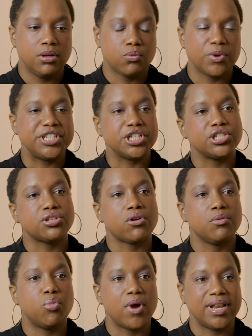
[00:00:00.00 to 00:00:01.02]
reach a
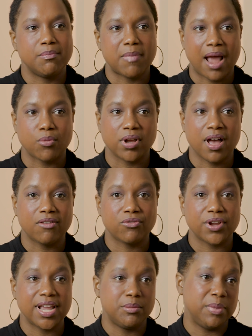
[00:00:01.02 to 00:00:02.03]
certain point in my
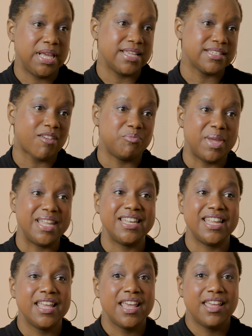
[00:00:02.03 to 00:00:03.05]
recovery, and because I've
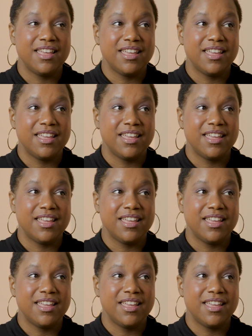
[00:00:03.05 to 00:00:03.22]
been